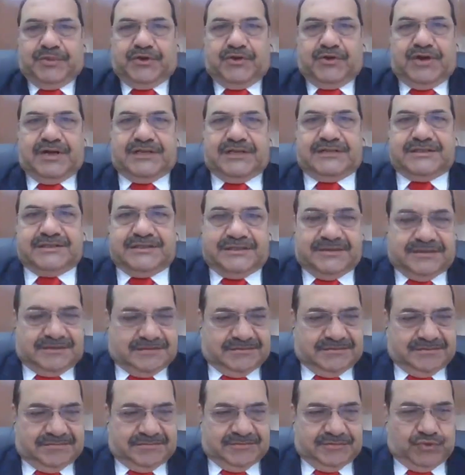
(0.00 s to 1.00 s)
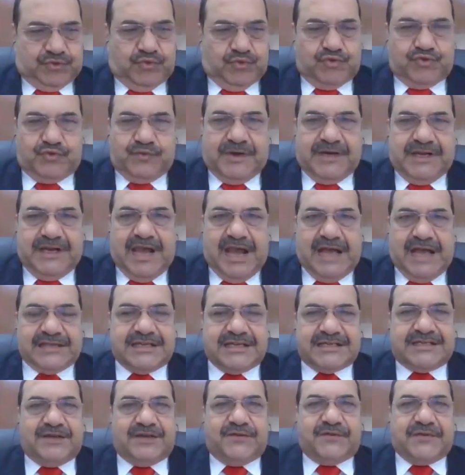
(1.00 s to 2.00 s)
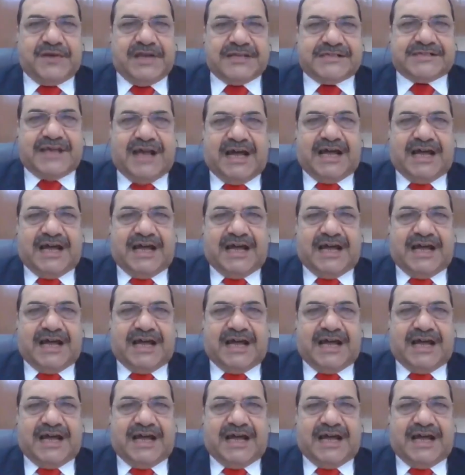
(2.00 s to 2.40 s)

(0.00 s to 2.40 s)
because usually as a chief guest,